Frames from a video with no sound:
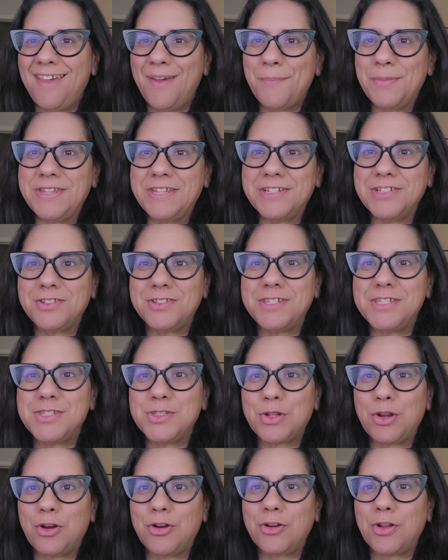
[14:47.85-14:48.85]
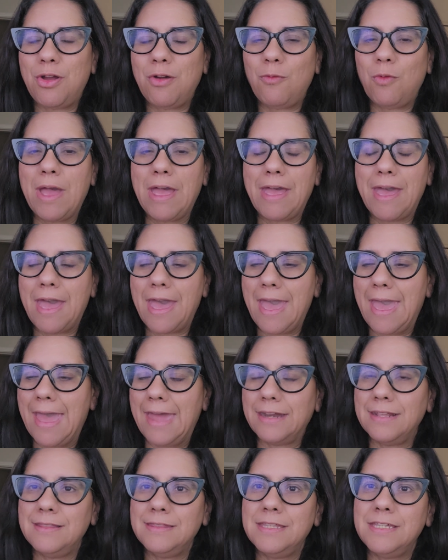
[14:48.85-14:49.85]
Potentially start
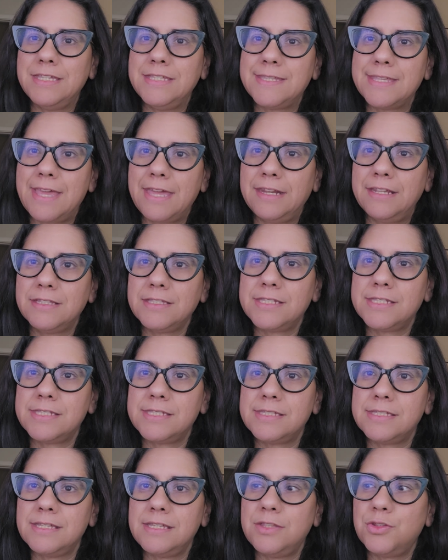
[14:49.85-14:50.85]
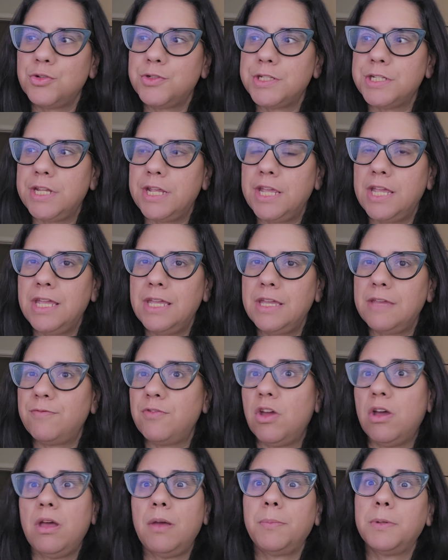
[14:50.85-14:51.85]
adding these edits either today. If
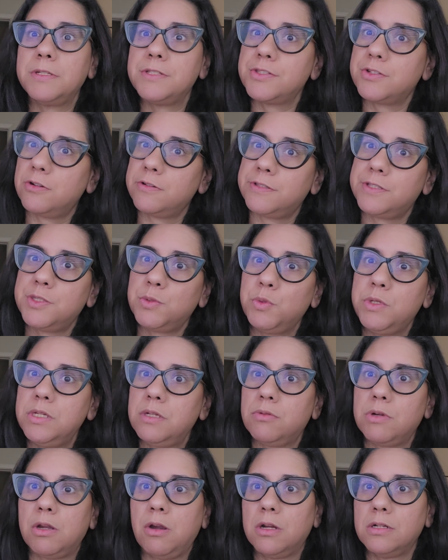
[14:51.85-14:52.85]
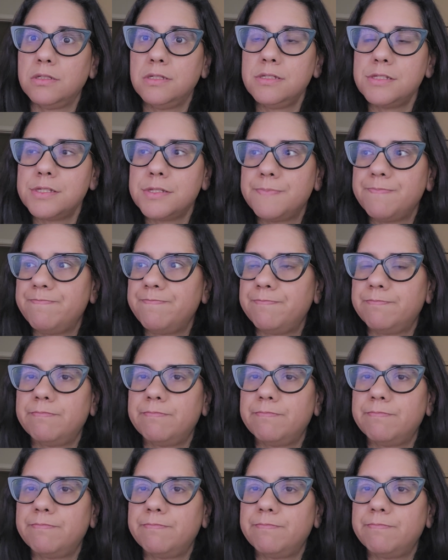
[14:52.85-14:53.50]
not, I'm going to start this week regardless.